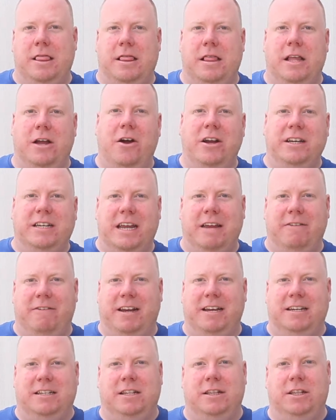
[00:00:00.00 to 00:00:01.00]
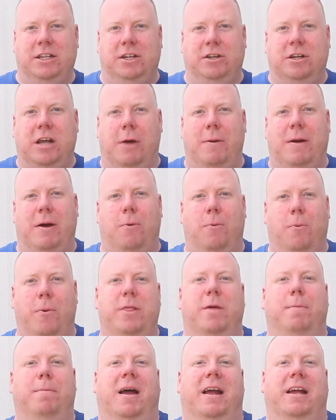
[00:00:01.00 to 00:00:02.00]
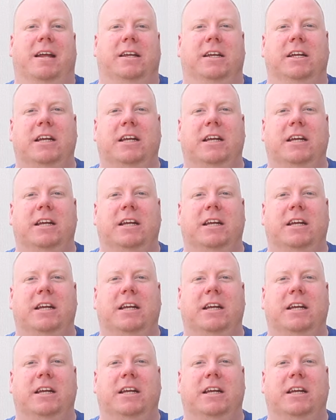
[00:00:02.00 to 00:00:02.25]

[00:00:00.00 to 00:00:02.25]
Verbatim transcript: the idea is you go out with a bang.